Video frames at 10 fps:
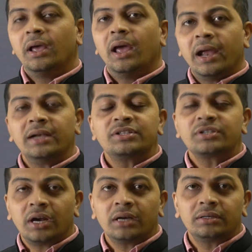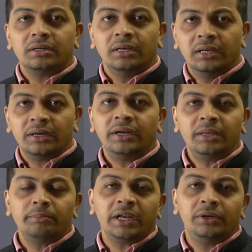and start
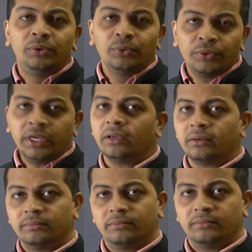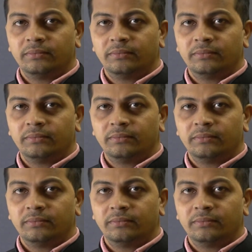learning by doing.